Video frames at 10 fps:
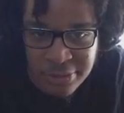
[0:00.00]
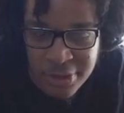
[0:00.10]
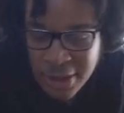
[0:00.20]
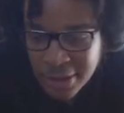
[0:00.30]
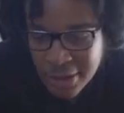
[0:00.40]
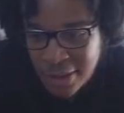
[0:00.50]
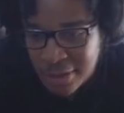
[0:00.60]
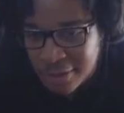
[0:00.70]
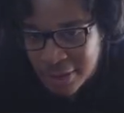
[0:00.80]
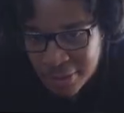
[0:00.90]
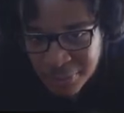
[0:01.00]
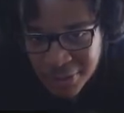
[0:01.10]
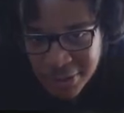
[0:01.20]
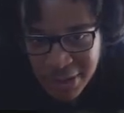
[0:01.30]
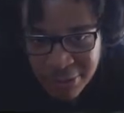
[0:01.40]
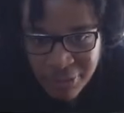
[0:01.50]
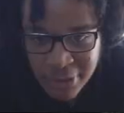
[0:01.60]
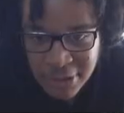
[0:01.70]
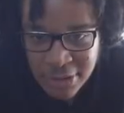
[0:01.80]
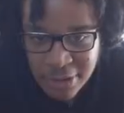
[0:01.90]
Hey, I ain't gonna lie, man. That's
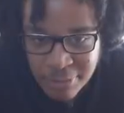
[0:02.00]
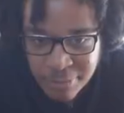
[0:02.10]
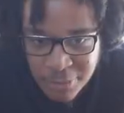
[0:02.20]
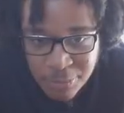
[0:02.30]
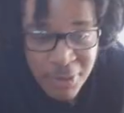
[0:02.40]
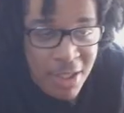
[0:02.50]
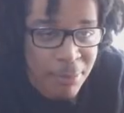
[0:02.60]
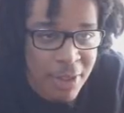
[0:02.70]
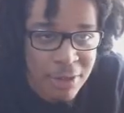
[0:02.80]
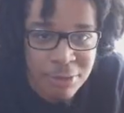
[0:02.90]
fucked up. Probably